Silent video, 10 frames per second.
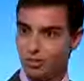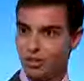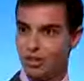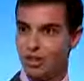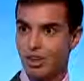
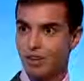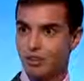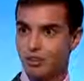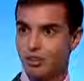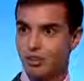You go out
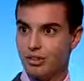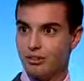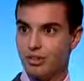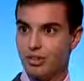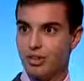for a drink on a
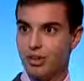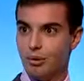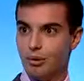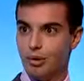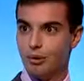Friday
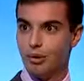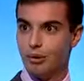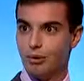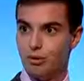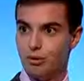night with them, no
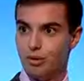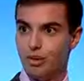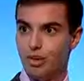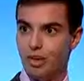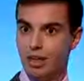problem,
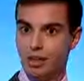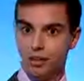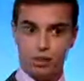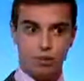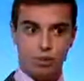and
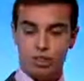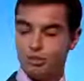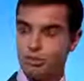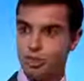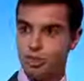you still see your
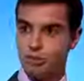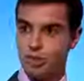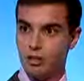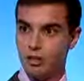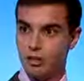friends
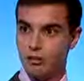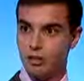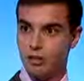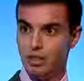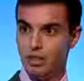when they're back from
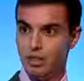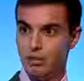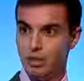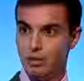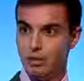uni
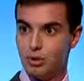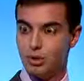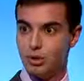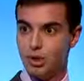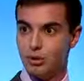in
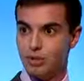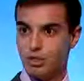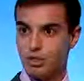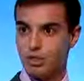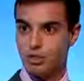between terms.
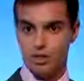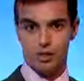So